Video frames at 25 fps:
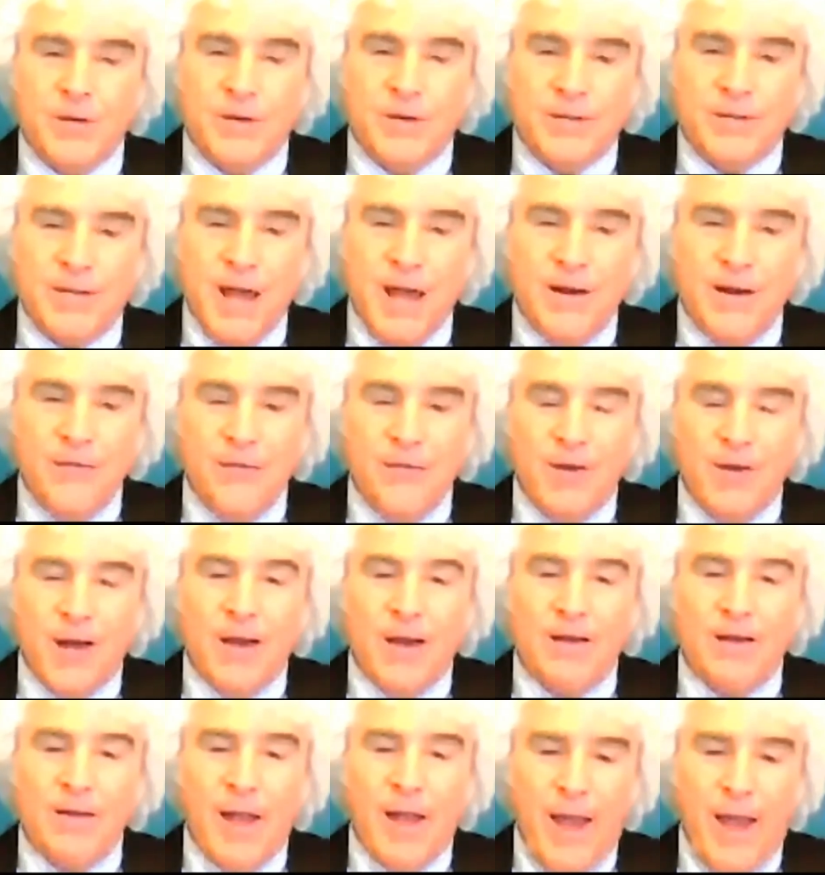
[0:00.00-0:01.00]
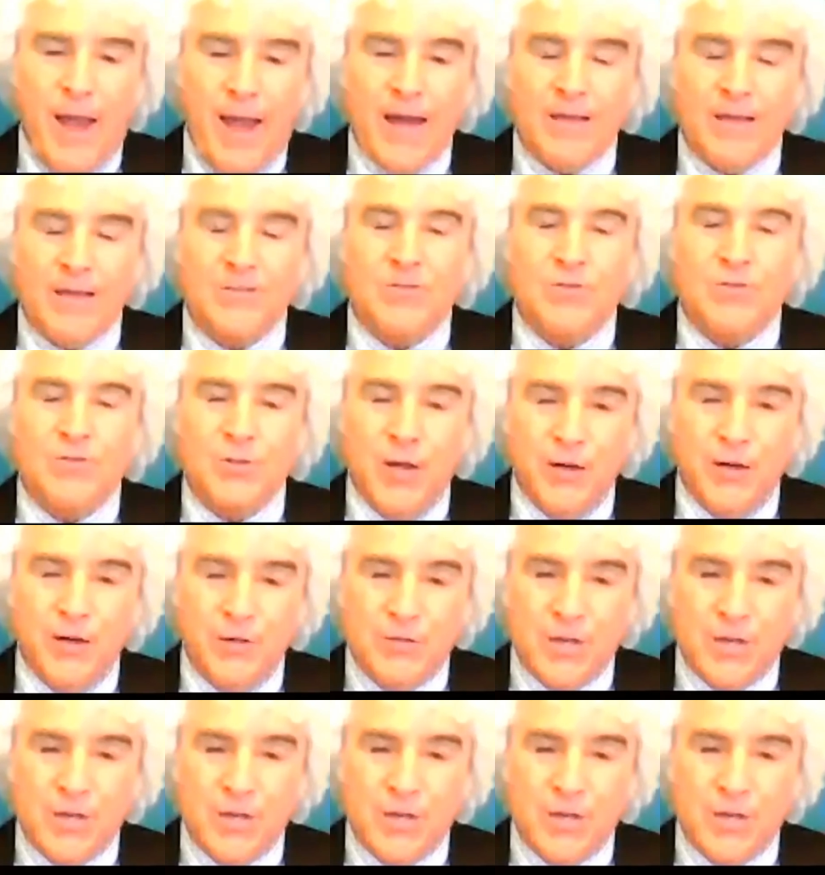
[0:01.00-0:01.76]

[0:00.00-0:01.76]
has been identified as